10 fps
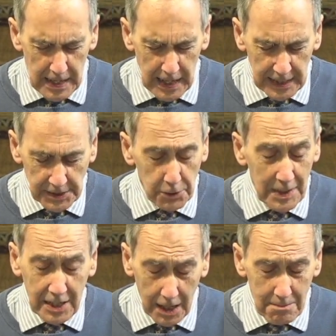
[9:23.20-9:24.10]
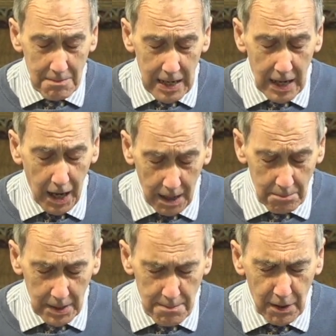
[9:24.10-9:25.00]
And so we come uh,
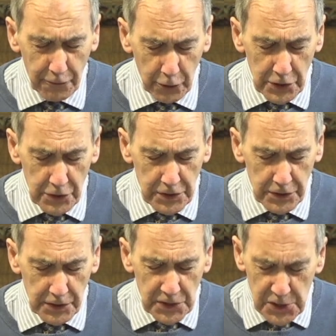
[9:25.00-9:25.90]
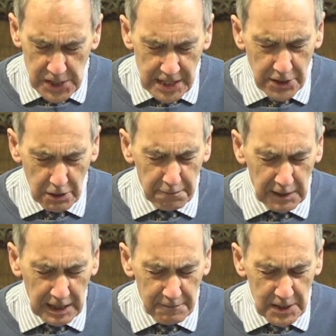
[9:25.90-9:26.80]
humbly before you to seek your
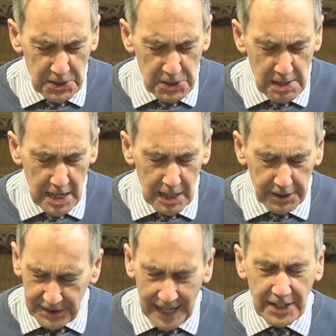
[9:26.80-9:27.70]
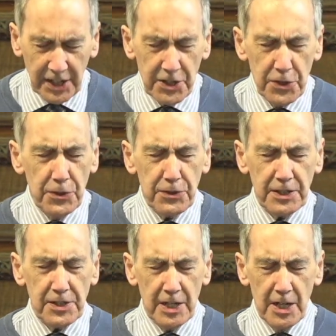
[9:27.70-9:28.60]
forgiveness, thanking you
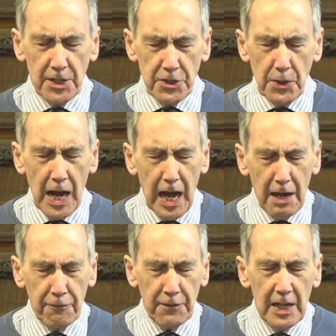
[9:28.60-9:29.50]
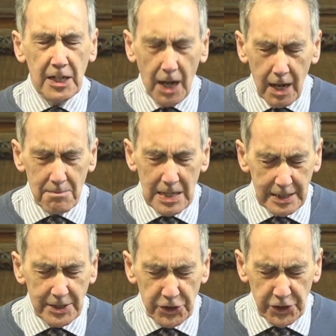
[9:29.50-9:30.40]
that you have come
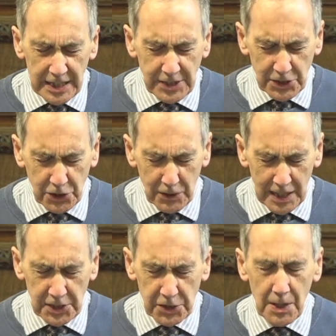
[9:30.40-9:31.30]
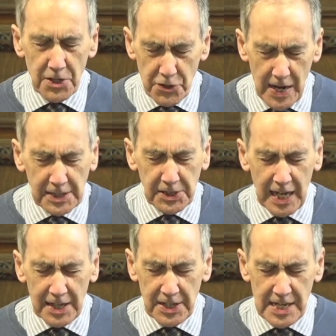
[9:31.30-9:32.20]
in Jesus Christ to address
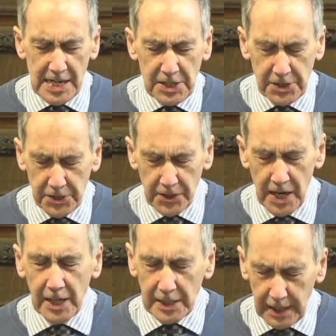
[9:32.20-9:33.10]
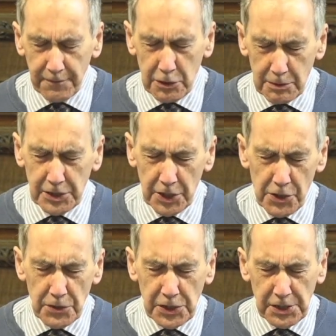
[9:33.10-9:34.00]
that need, to give to us a new
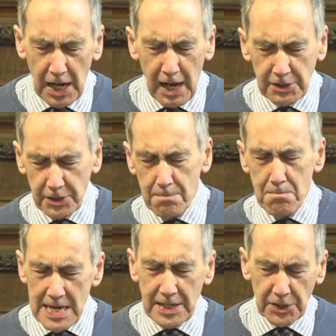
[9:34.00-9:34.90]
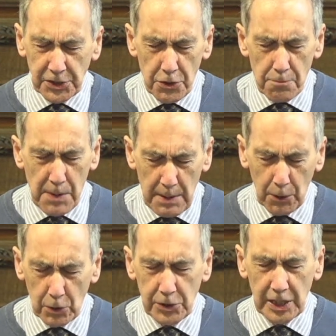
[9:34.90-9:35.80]
start, to make us new
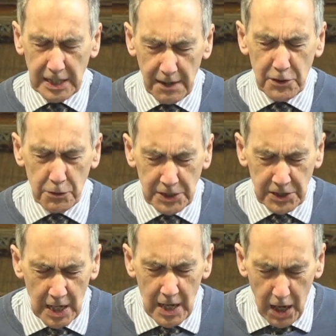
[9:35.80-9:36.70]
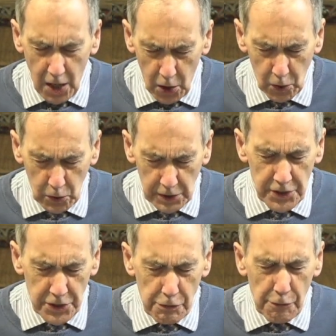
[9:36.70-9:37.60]
people, to give to us a whole
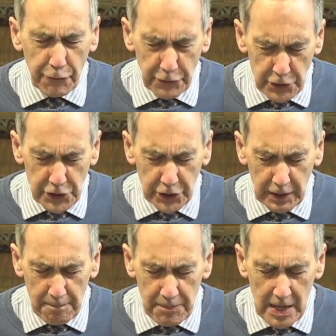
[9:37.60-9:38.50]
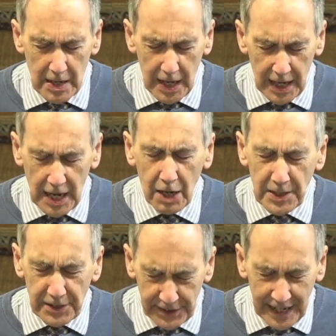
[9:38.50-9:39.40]
new future. And how we
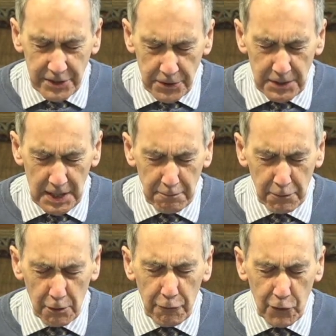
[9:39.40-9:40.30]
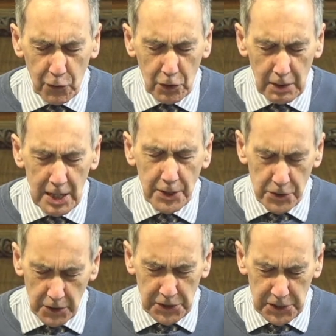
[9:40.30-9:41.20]
thank you, therefore, for
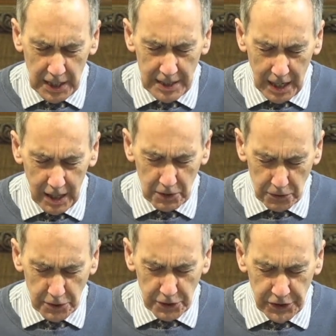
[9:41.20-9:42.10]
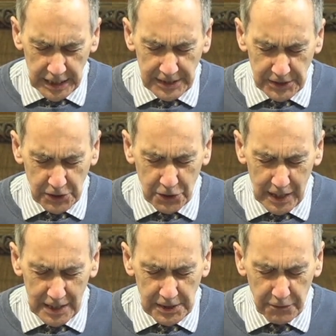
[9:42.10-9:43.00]
your Son, our Lord Jesus
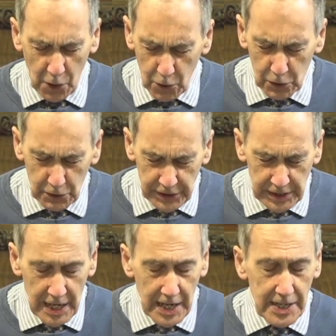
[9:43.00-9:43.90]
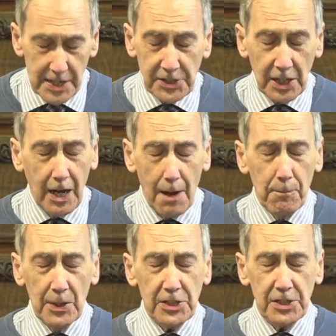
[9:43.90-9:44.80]
Christ, for all that he has
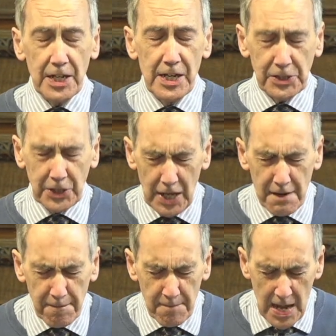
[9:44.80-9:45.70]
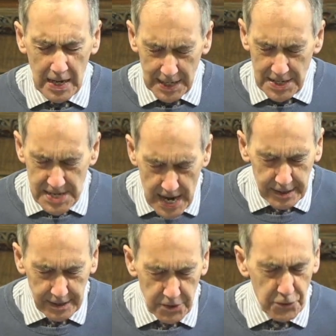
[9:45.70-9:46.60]
accomplished in his life and
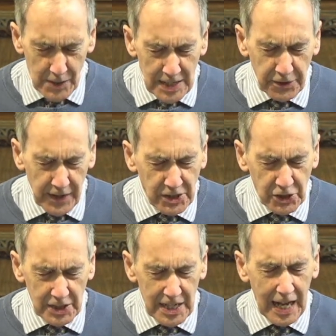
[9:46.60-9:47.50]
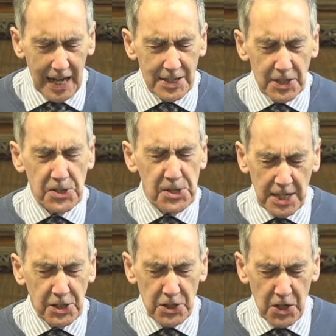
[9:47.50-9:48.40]
death and resurrection and
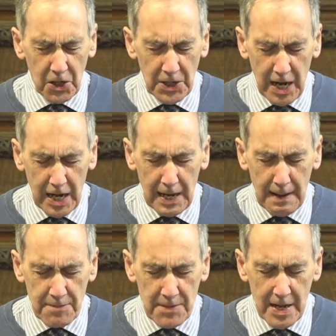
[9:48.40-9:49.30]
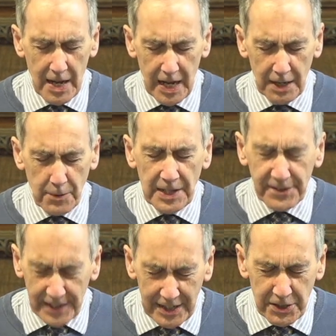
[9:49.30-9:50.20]
ascension on high. And we
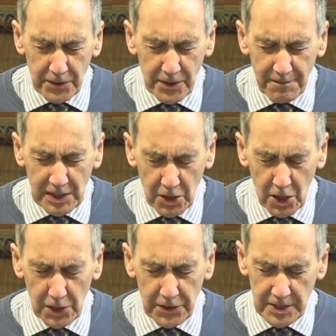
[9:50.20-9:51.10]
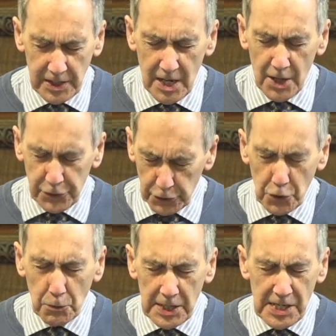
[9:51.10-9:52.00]
thank you, living God, that through
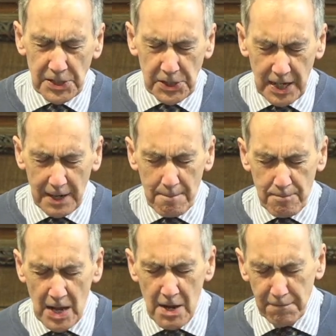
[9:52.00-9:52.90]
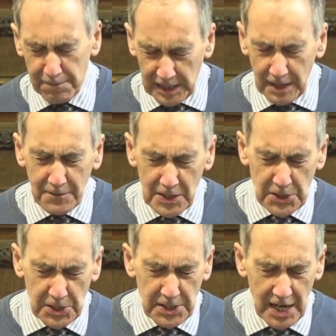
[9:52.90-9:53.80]
what he has done, forgiveness
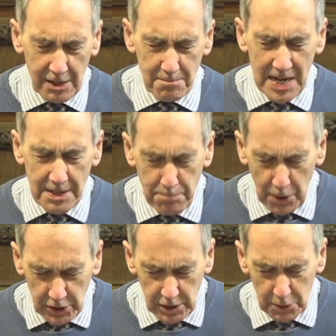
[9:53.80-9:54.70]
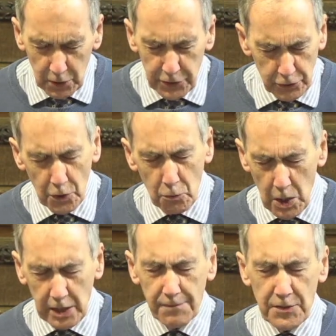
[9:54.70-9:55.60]
is now made possible through the
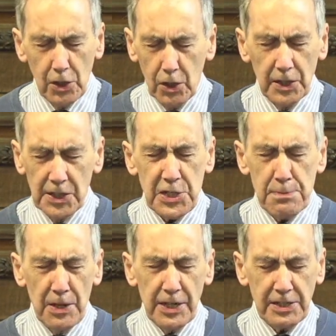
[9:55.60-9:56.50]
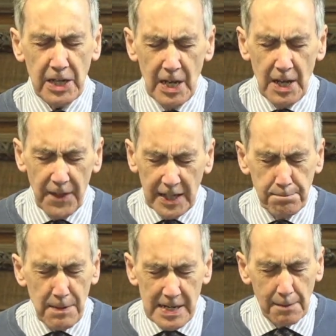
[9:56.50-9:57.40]
work of your Holy Spirit. That's
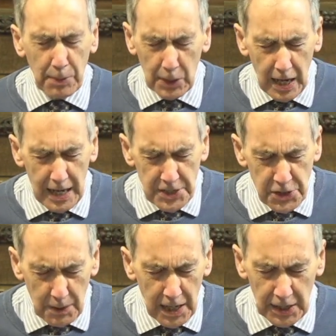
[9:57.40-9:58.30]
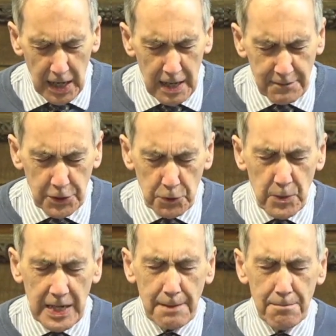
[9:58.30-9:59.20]
been applied to our lives that
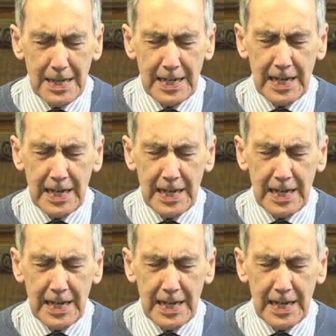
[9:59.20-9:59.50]
we may